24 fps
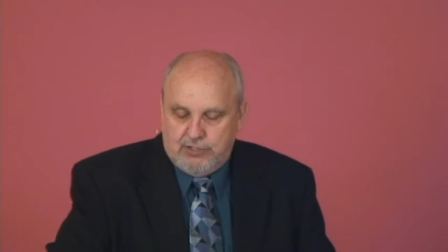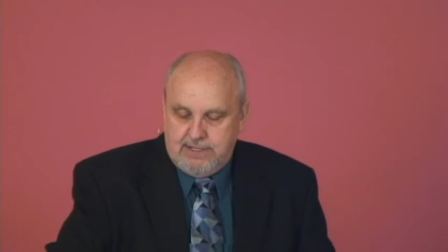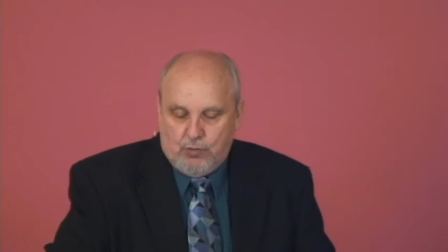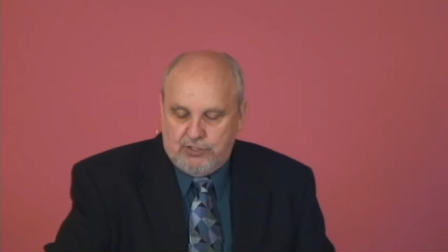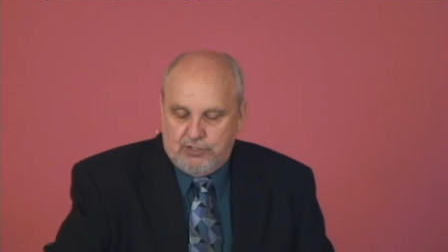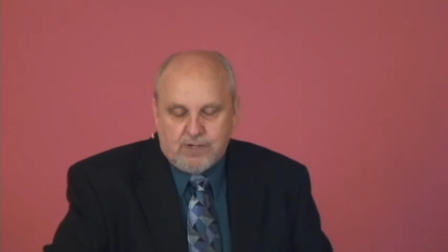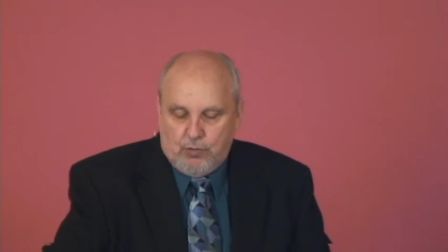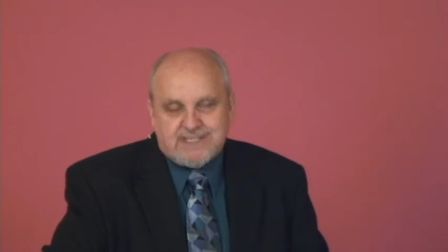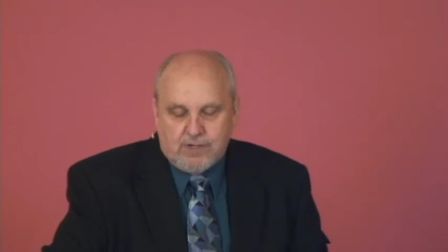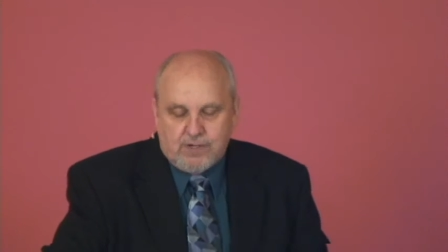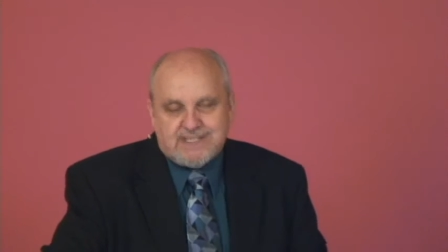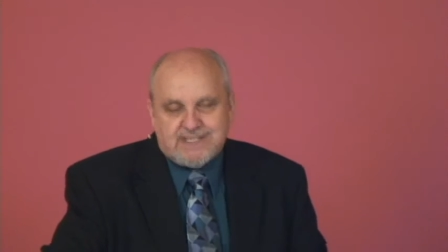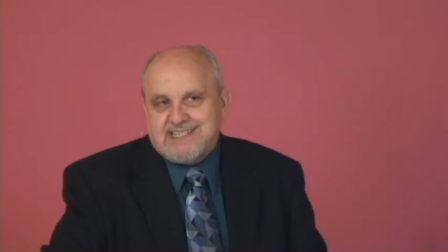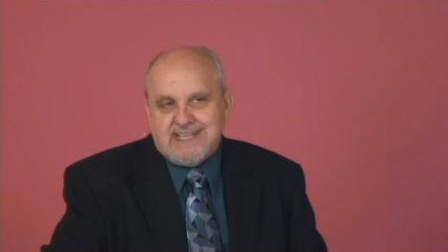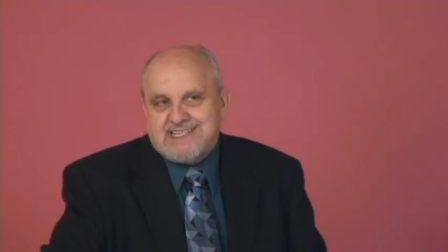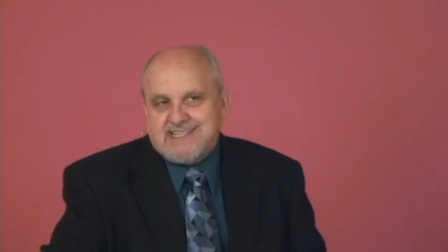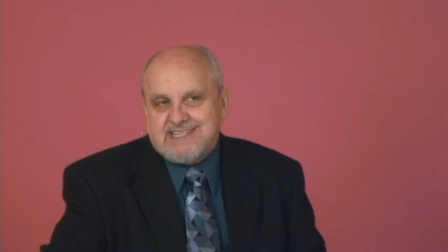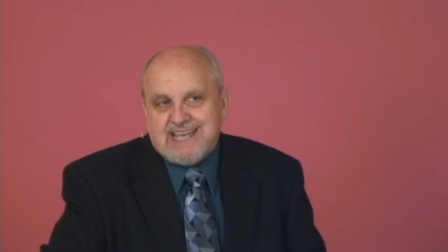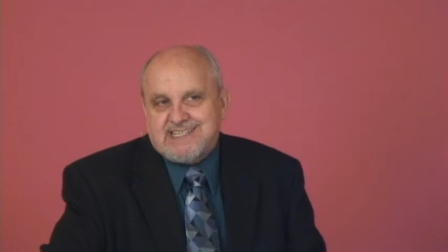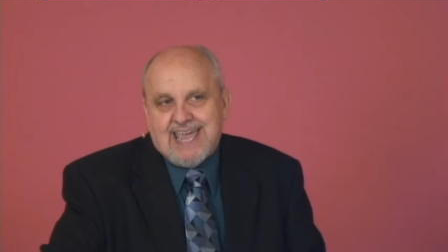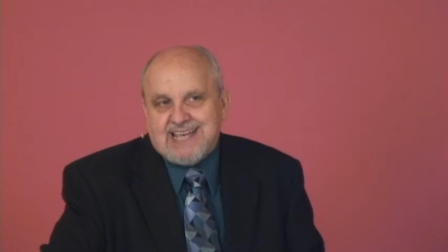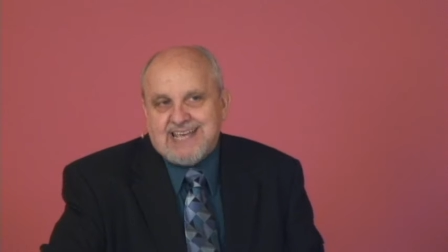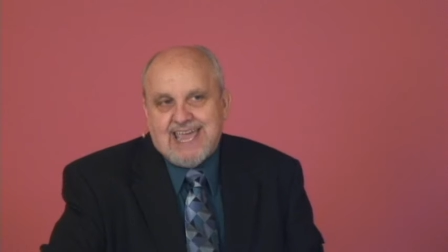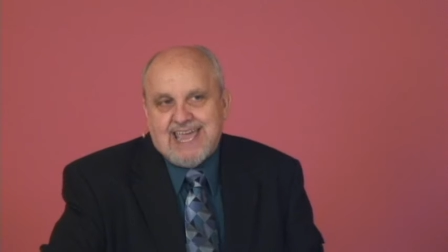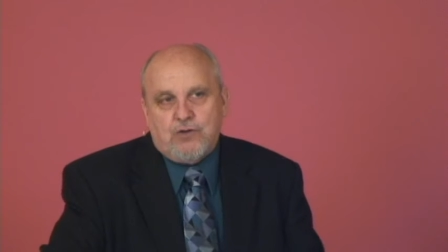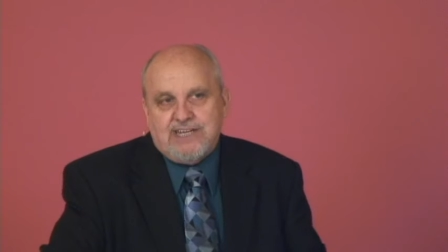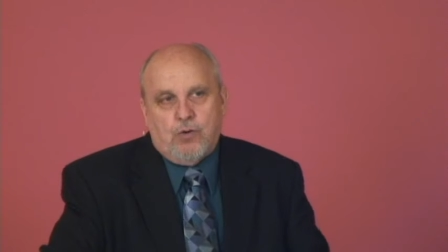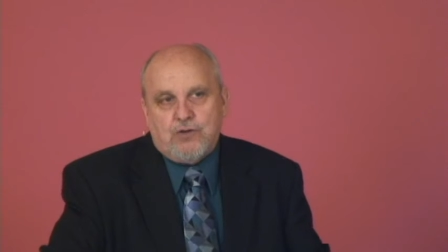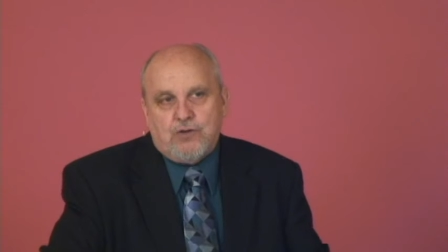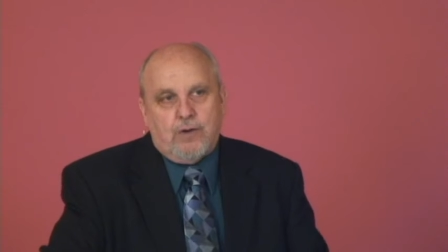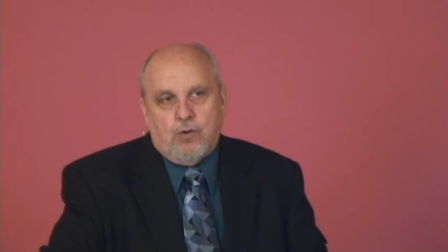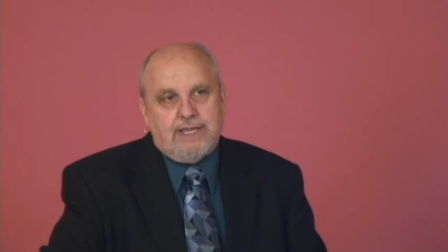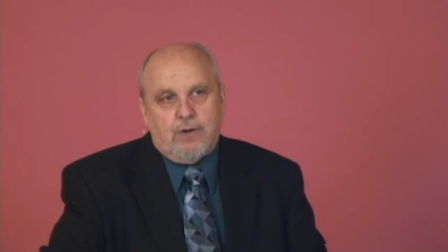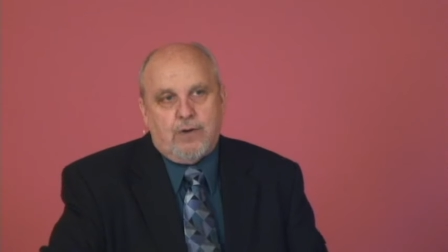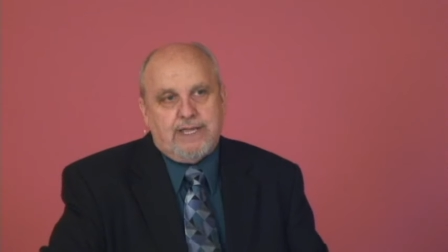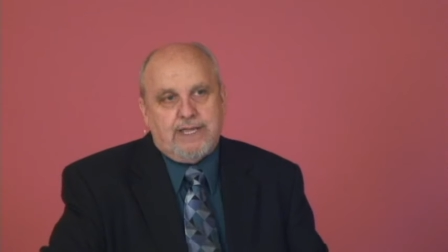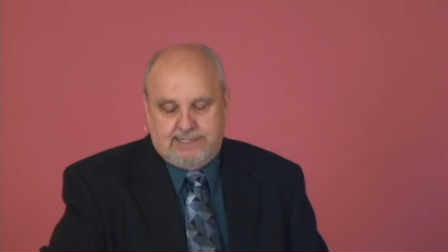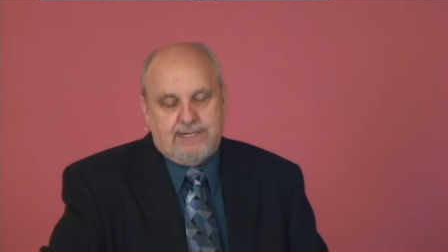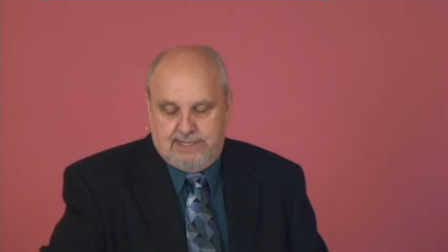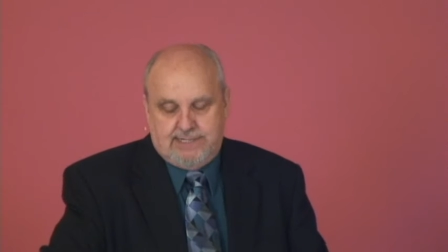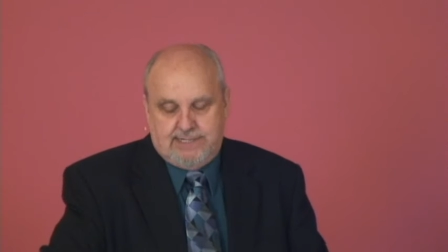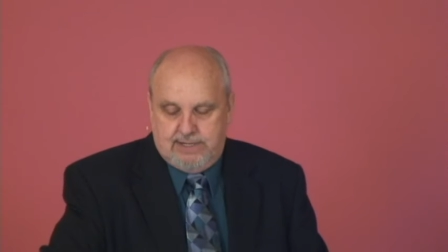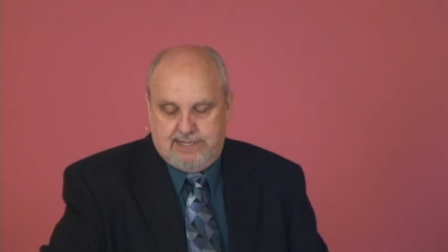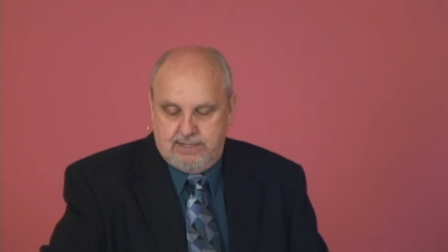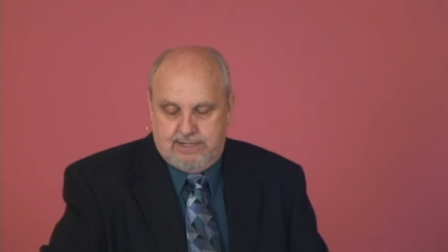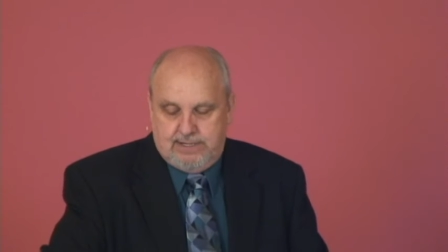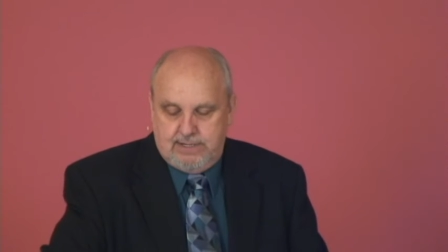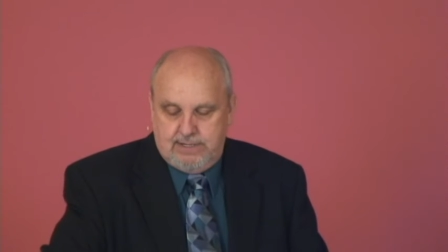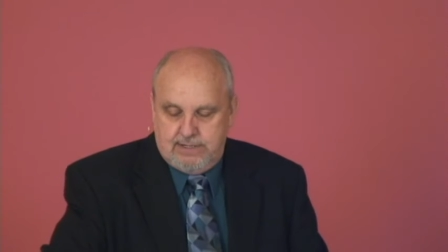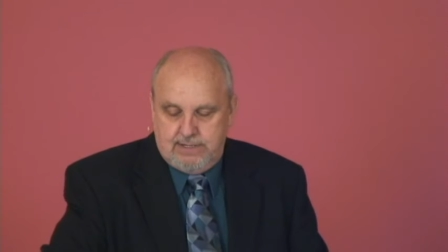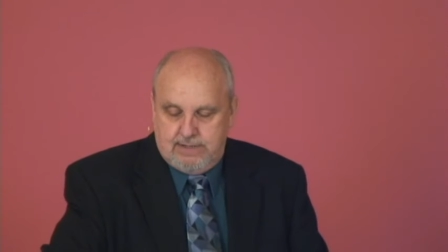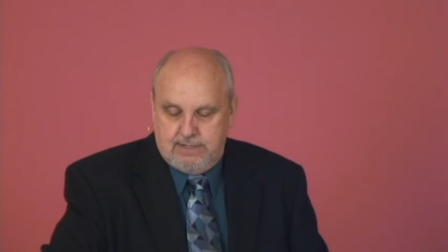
nor is it sight oriented.